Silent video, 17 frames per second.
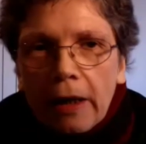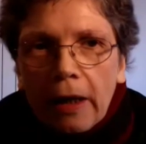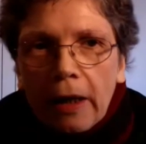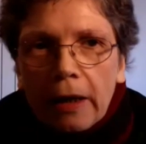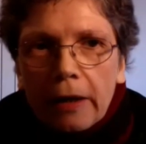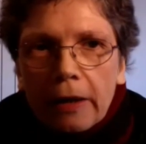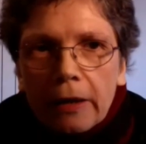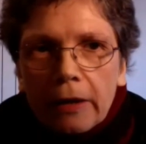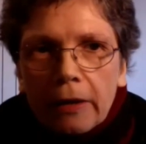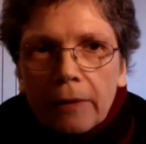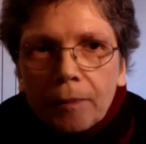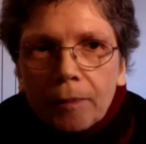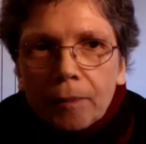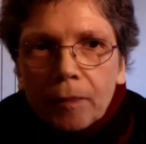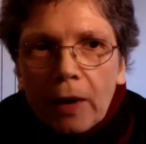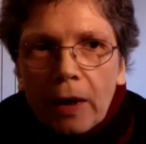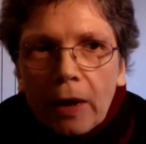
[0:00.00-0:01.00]

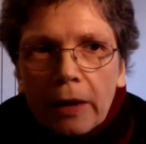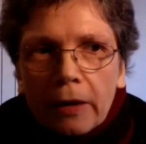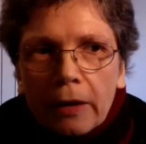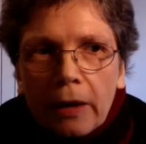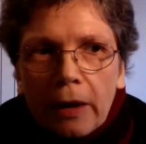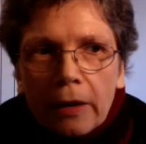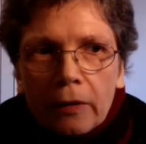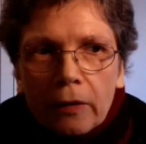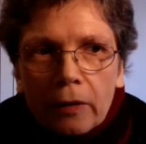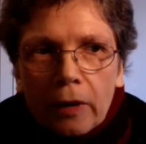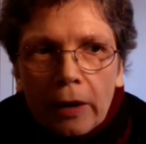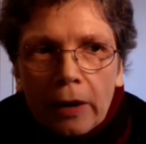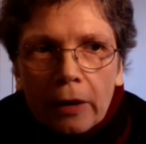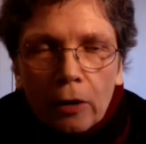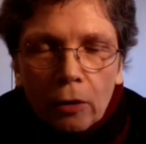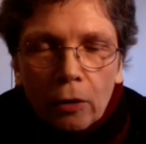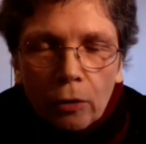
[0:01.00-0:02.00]
I
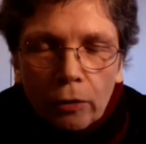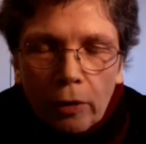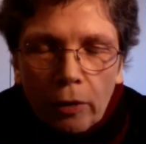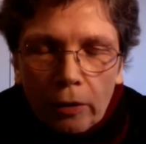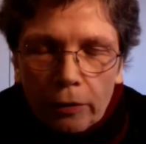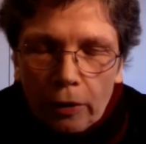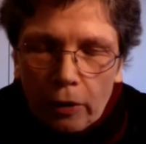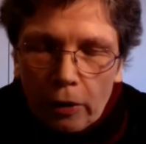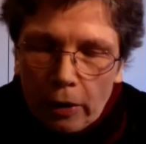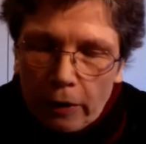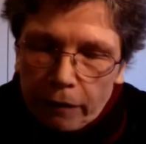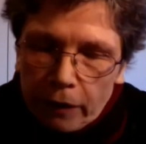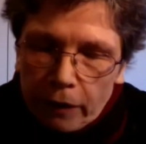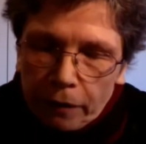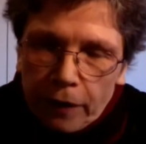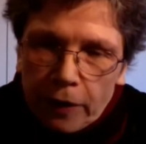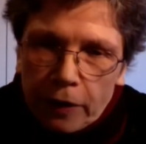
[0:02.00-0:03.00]
glue
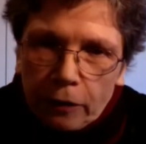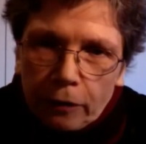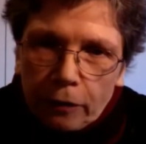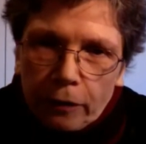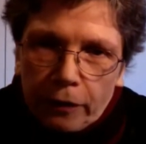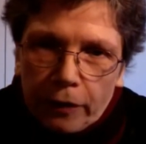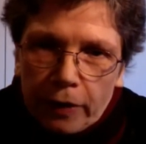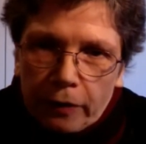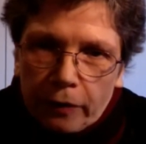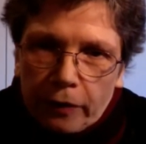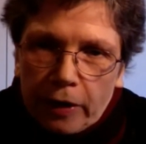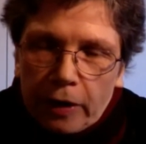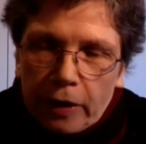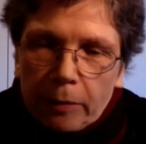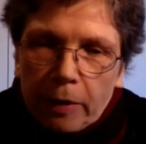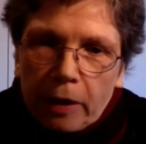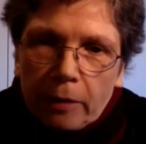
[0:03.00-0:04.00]
everything on the 16
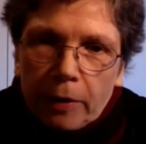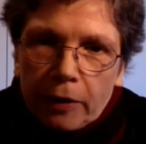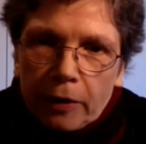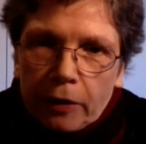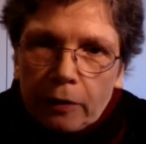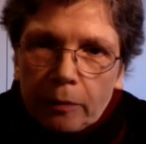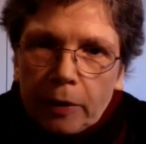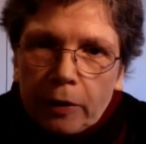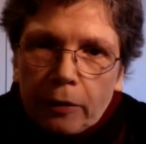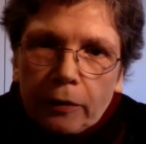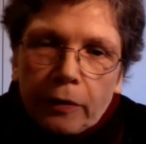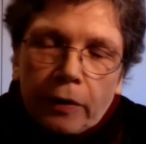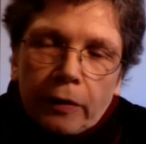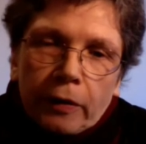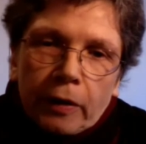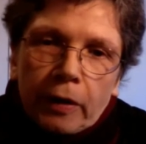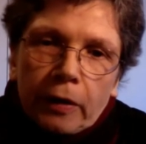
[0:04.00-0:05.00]
millimeters because
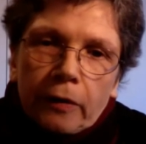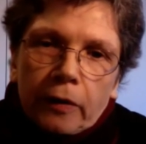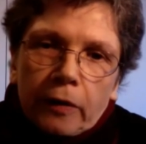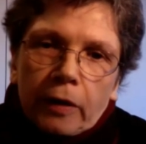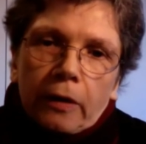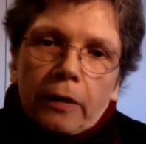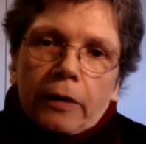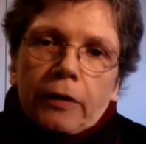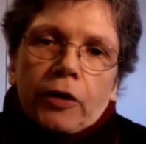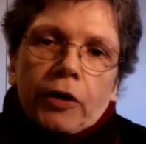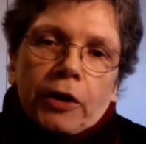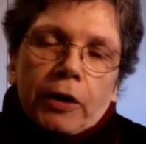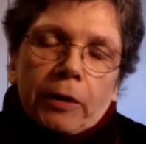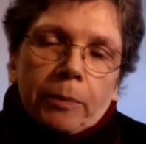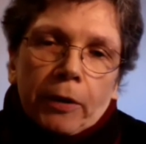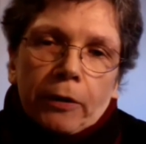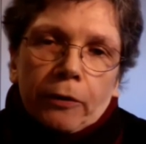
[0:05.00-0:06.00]
it's easier and
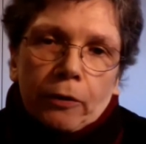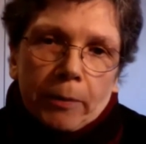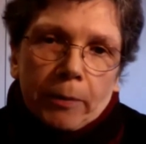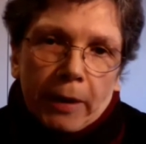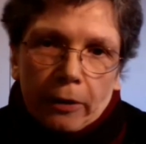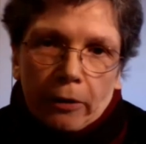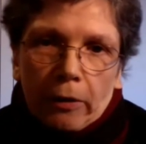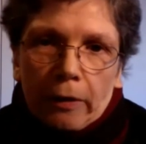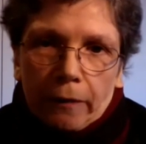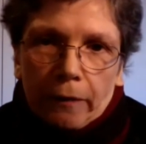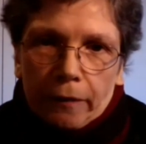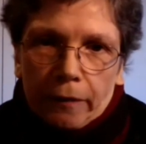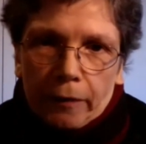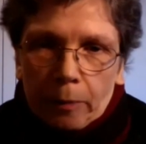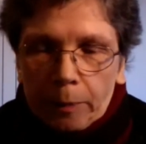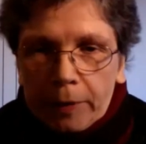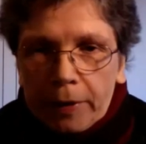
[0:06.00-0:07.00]
cheaper to make a
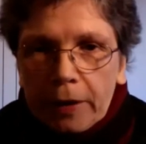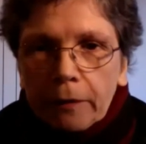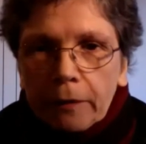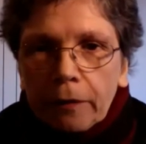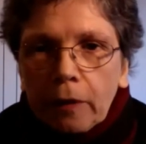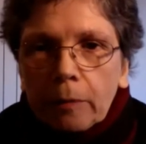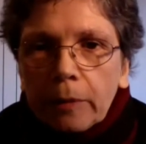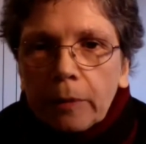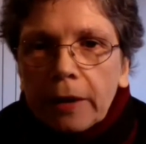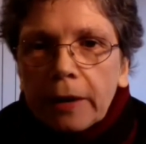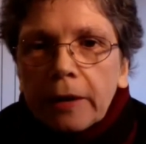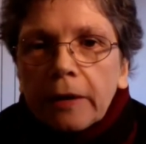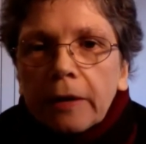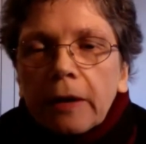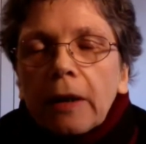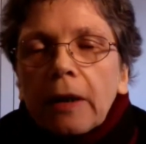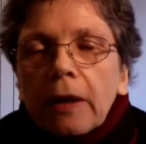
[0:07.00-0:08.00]
print from
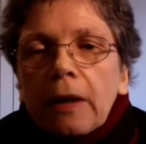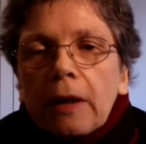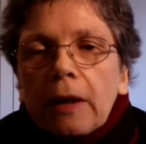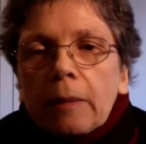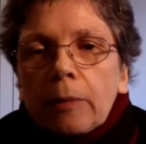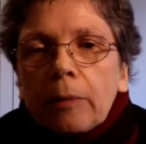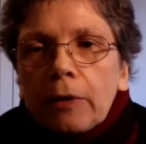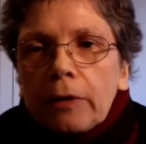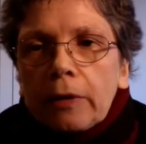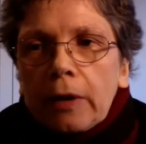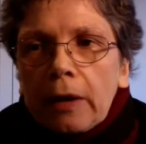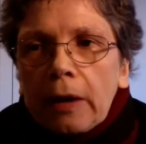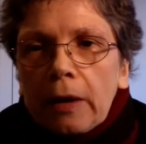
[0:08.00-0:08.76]
it. But